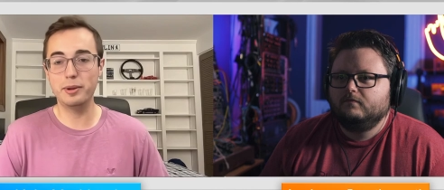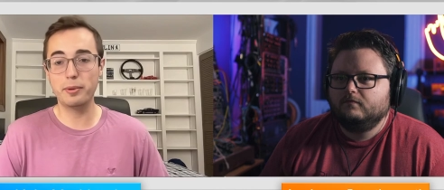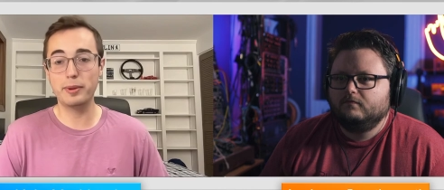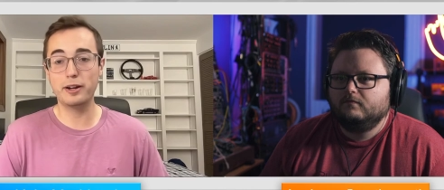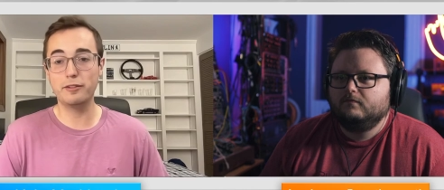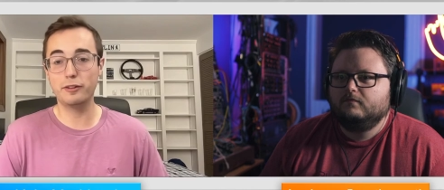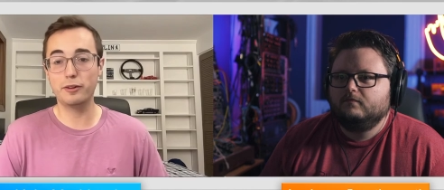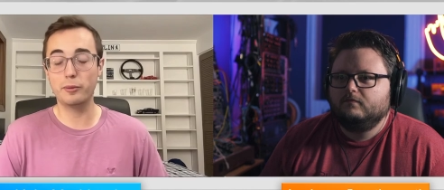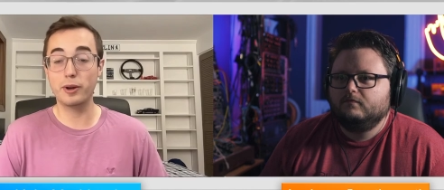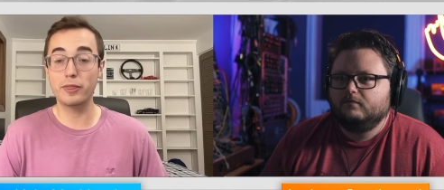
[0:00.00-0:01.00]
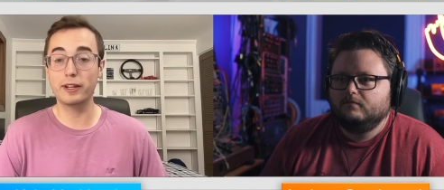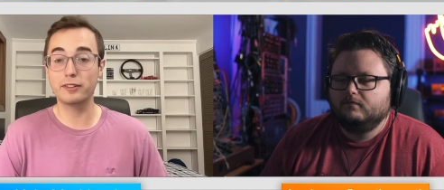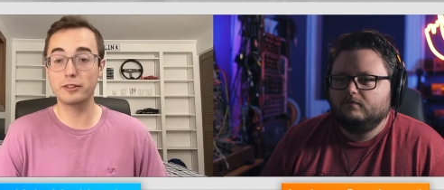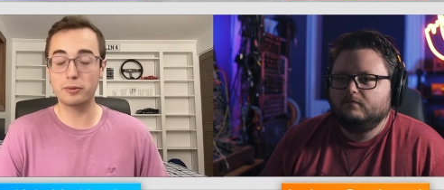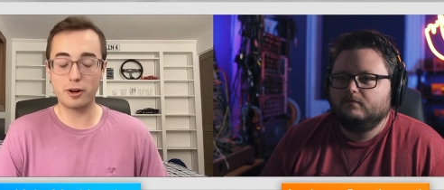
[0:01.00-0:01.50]
Speaker 1: need to be prepared for
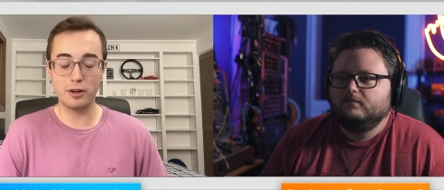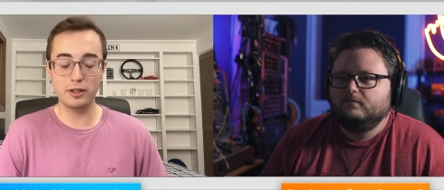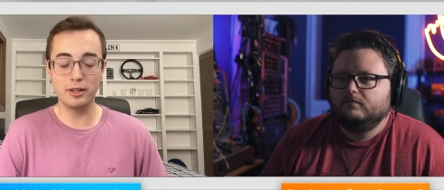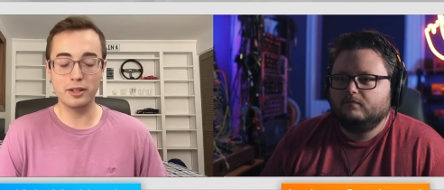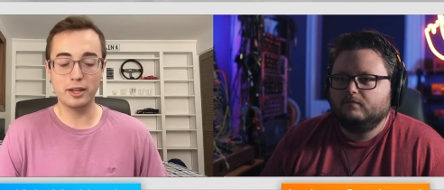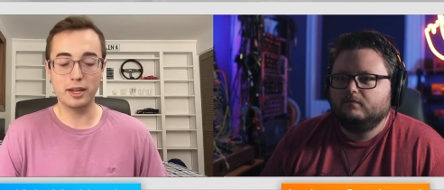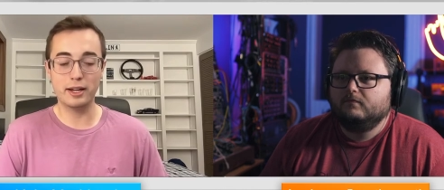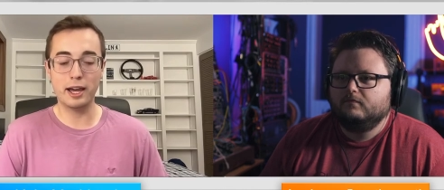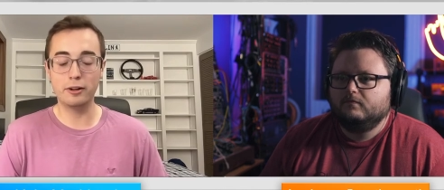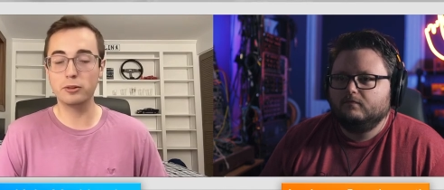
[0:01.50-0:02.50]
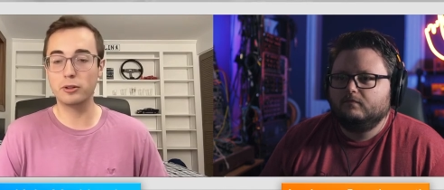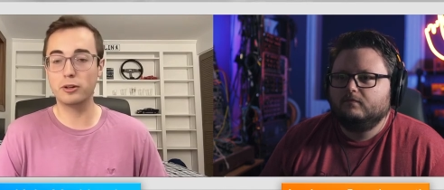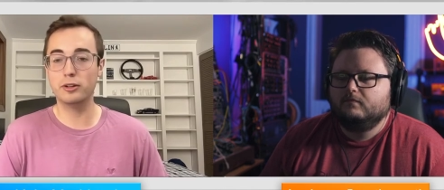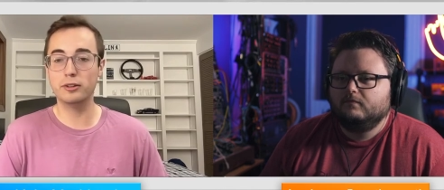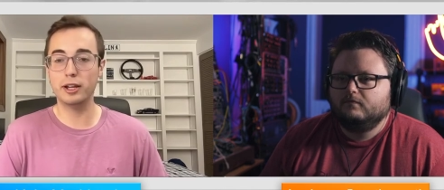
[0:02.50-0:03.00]
when things go wrong and how to
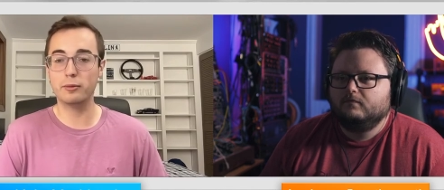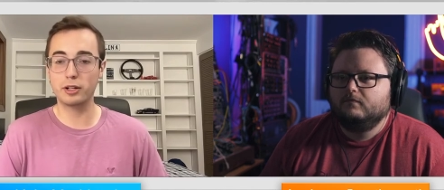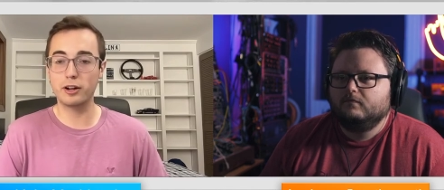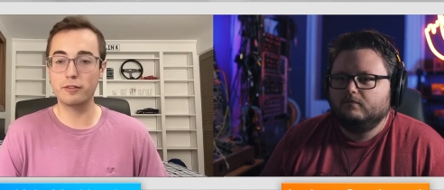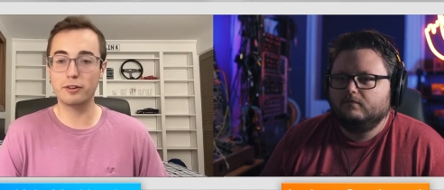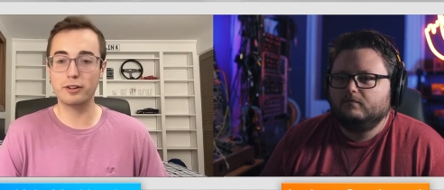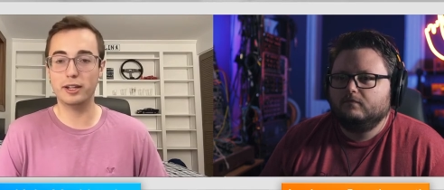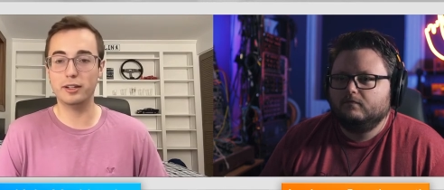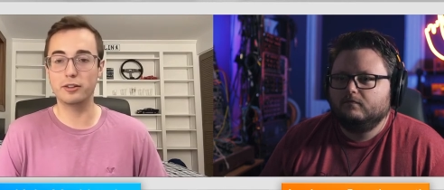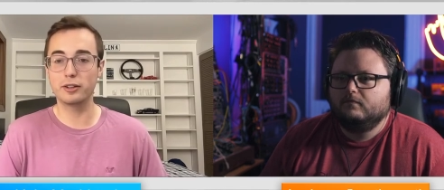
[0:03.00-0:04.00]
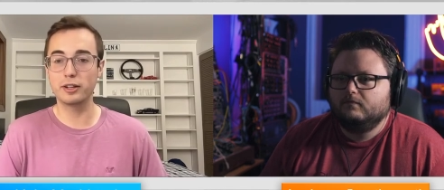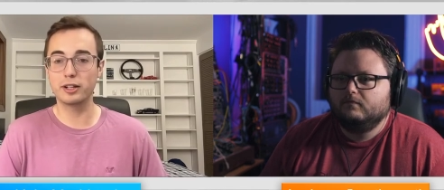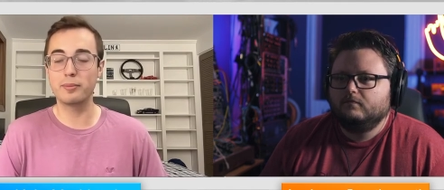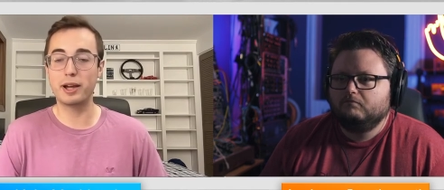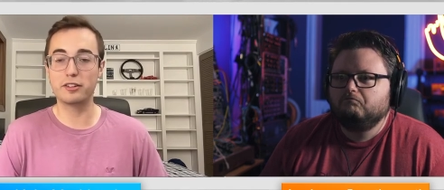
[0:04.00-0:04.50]
learn and recover
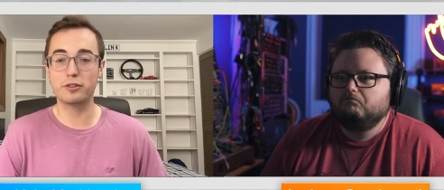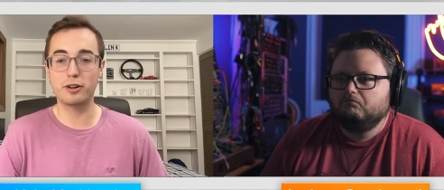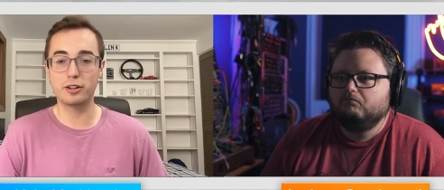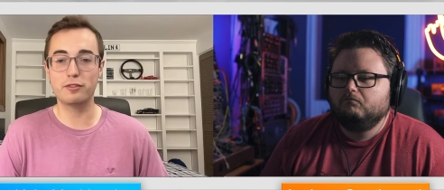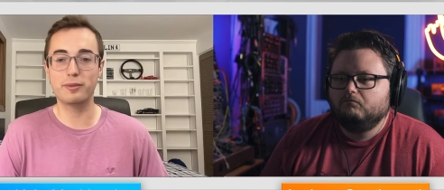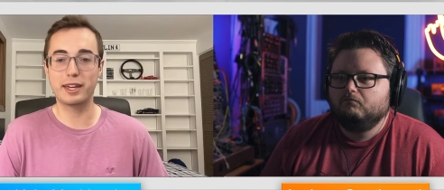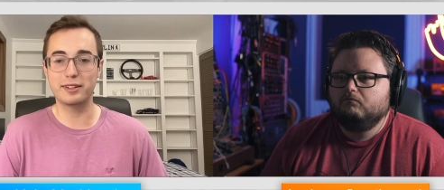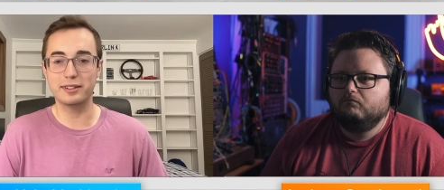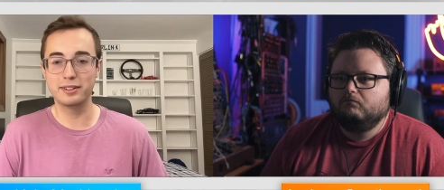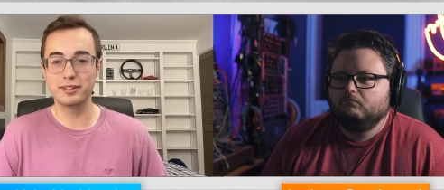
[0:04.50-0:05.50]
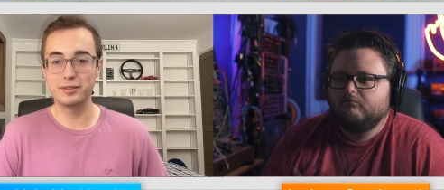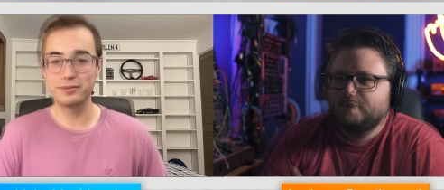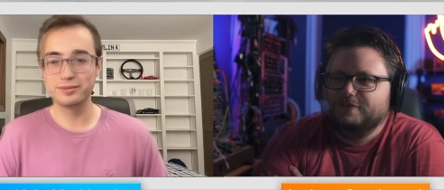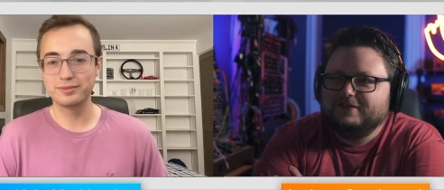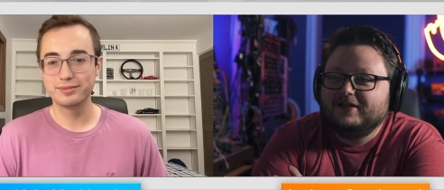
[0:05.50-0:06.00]
and come back stronger from that.
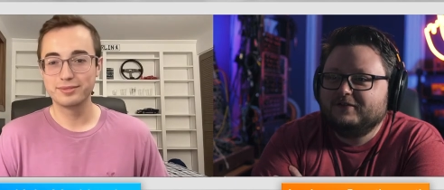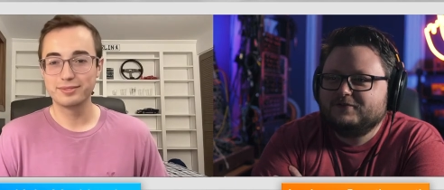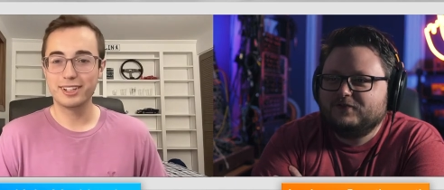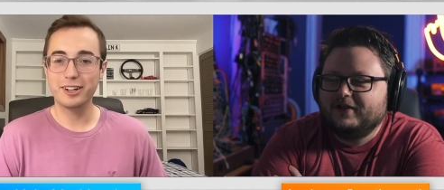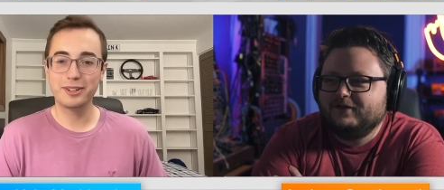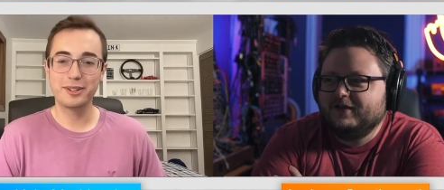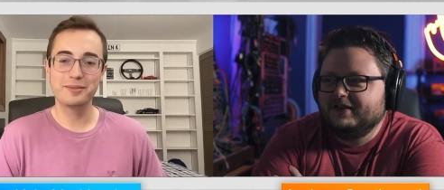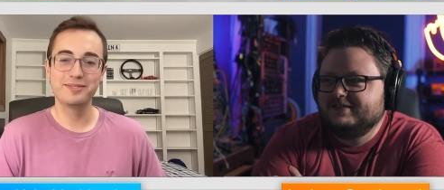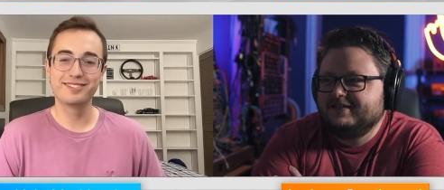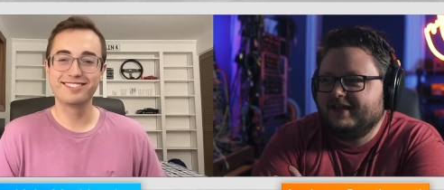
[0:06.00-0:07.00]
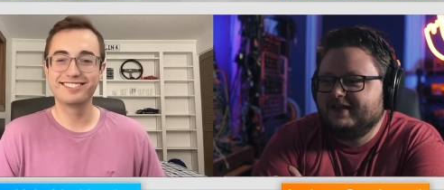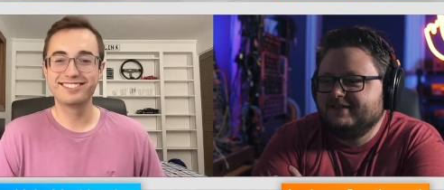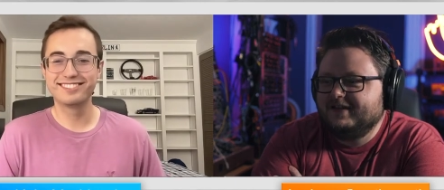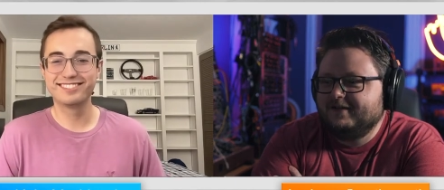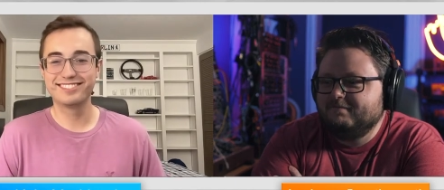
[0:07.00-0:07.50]
Speaker 2: No, that was great advice, okay. and
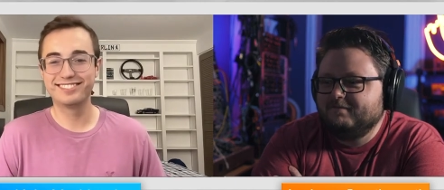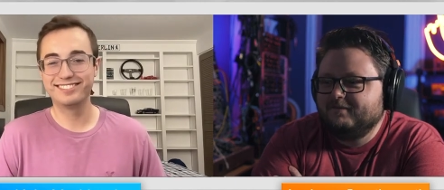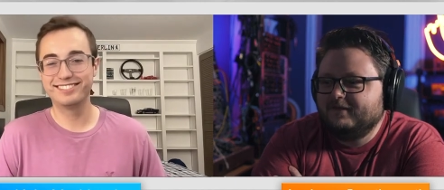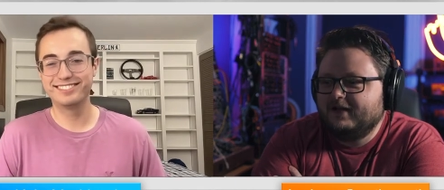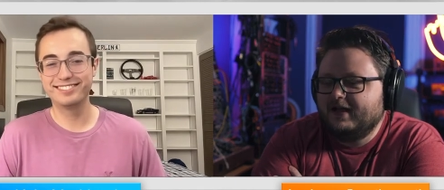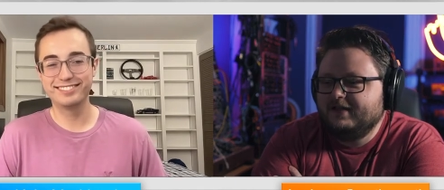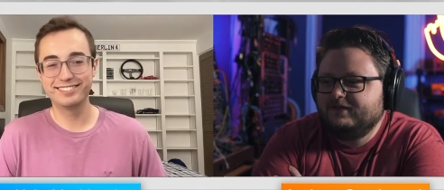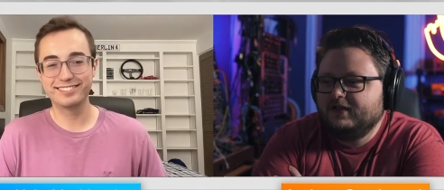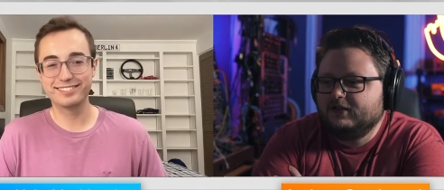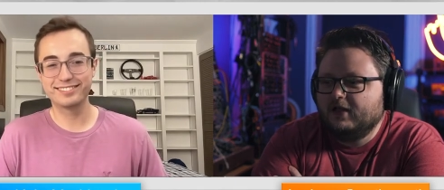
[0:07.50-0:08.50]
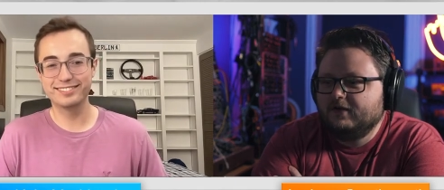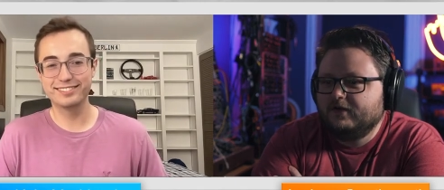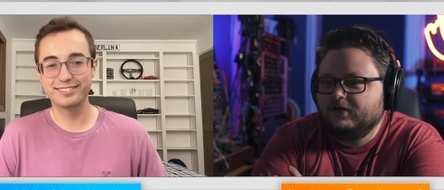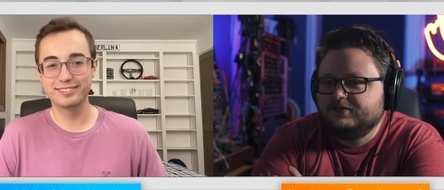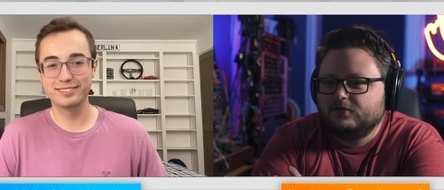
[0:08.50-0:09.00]
um, I think a lot of
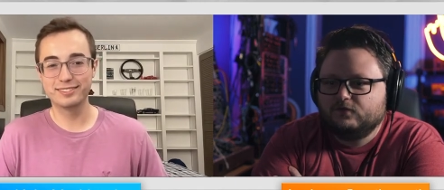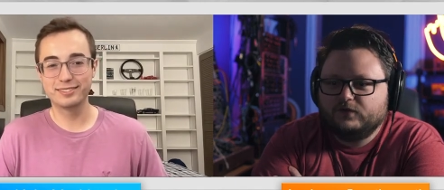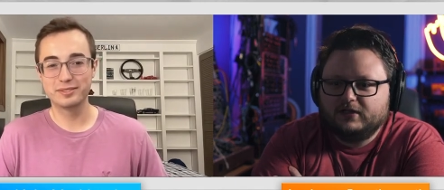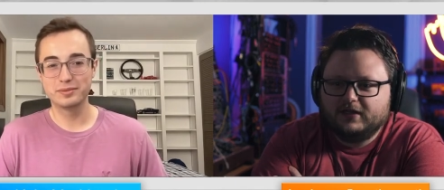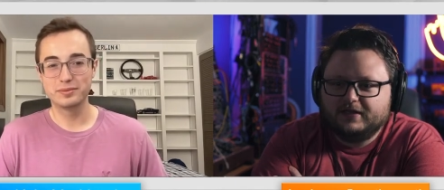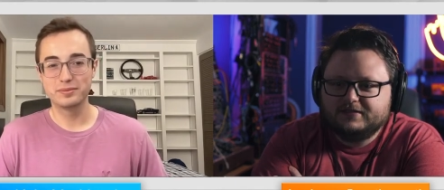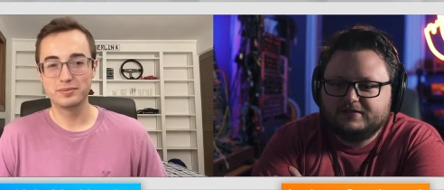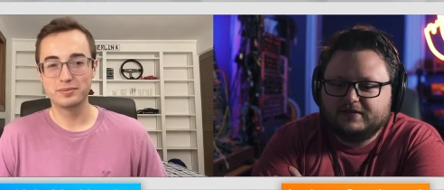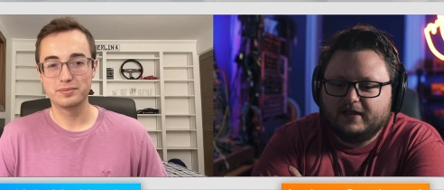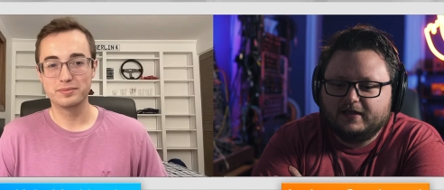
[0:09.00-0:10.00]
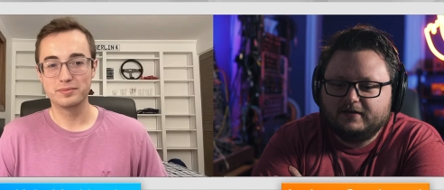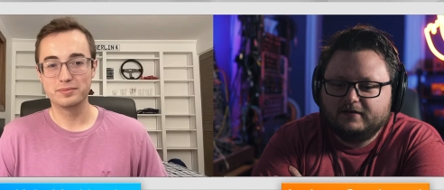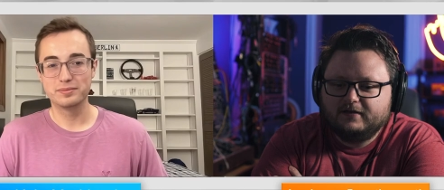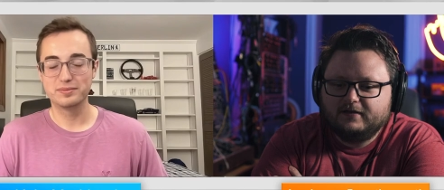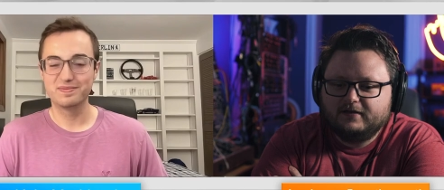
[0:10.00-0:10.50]
artists don't realize that
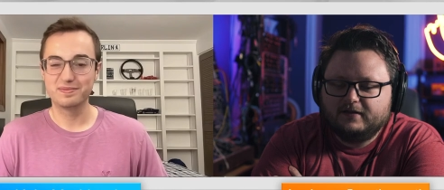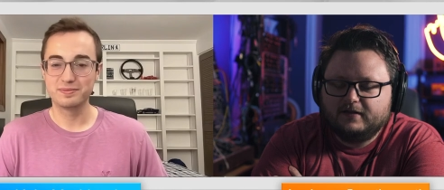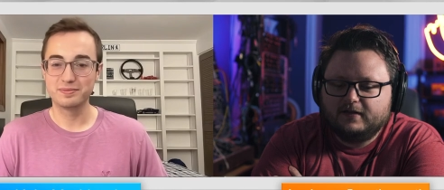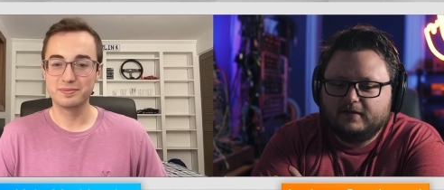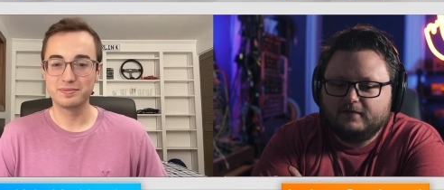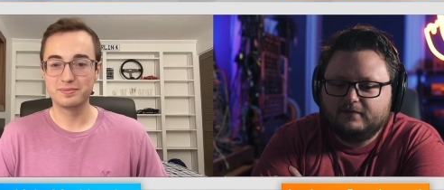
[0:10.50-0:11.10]
uh,